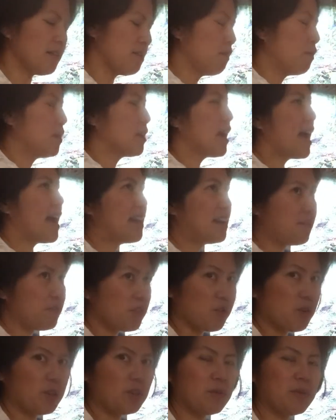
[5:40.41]
What kind of
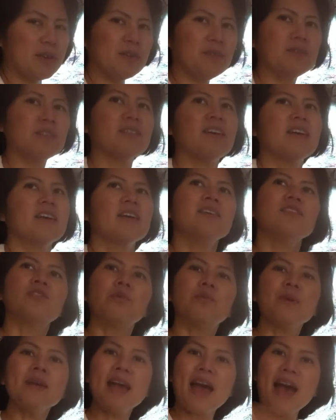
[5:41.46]
soil do we use? So
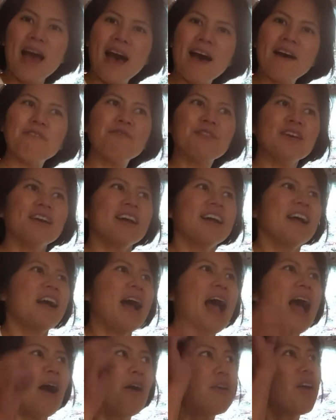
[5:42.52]
we have,
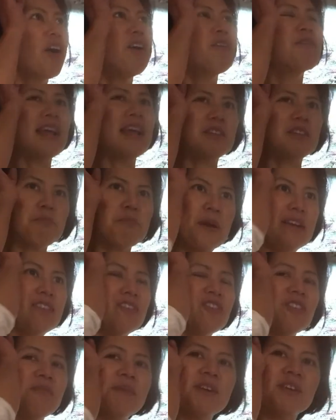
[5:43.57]
out of
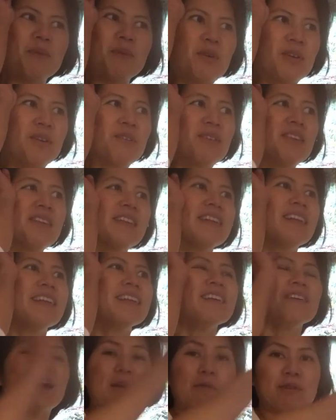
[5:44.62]
desperation, because
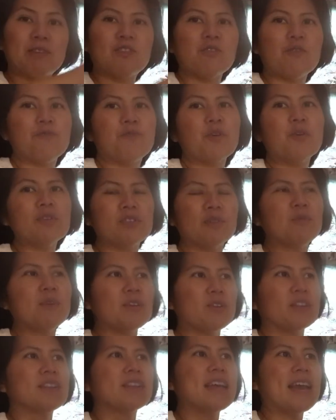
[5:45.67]
it was so frozen, we
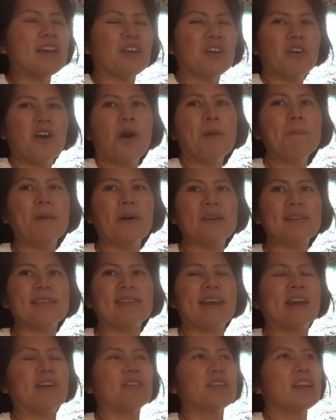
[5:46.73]
couldn't get our compost
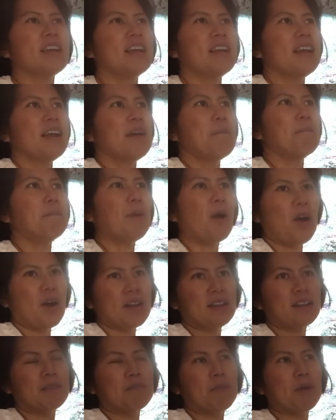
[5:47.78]
out,
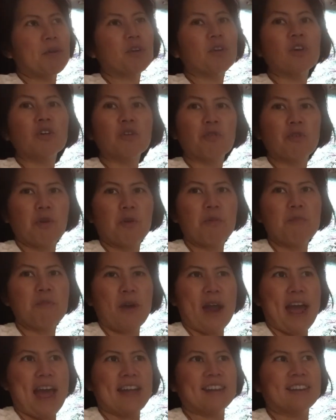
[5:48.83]
bought Miracle Grow
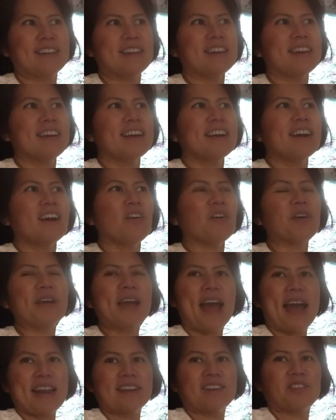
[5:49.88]
brand
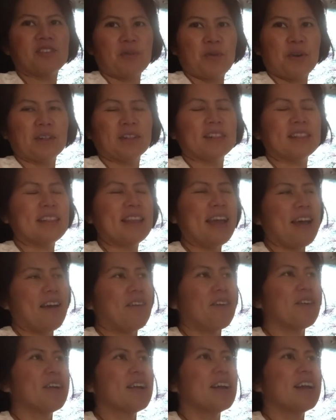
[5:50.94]
organic soil.
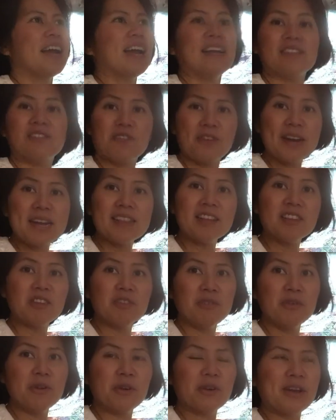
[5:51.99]
Now, it's great that they're
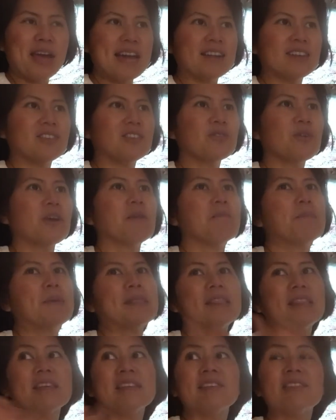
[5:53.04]
doing organic soil,
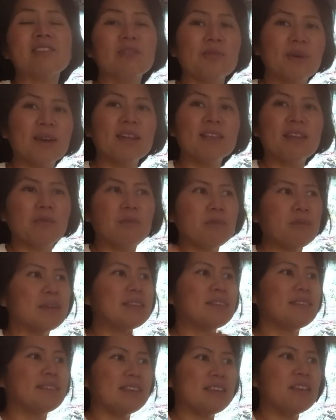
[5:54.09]
but the soil that we
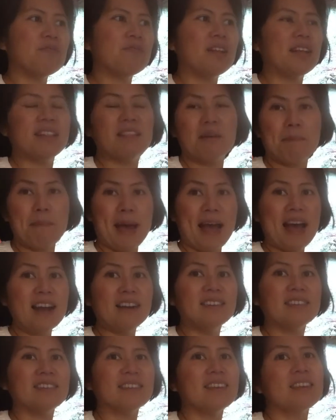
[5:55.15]
received in the
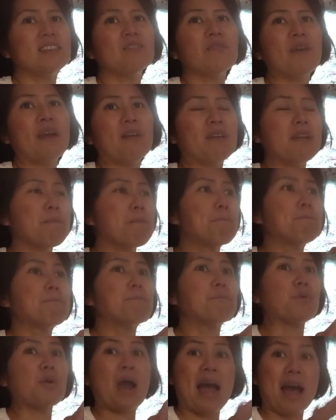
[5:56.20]
bags is very
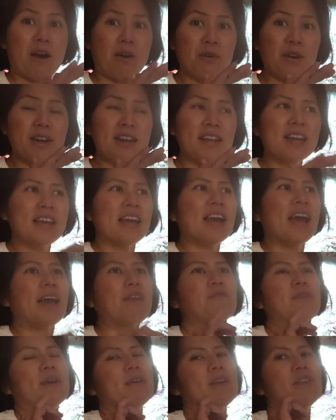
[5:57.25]
brown
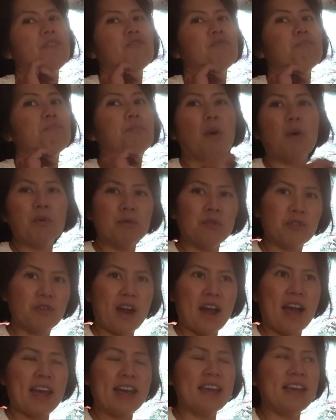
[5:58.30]
and very bone
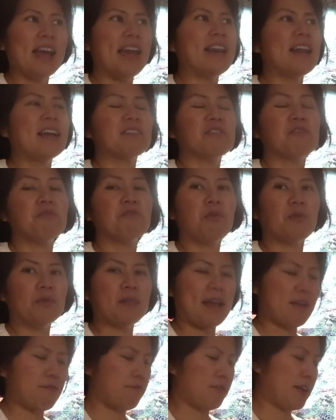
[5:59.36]
dry and has no
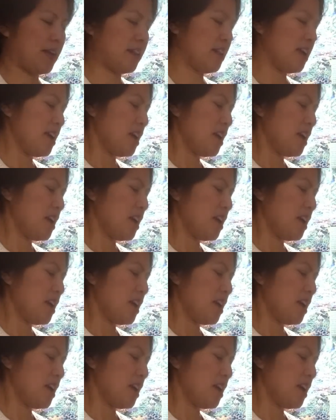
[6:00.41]
life in it.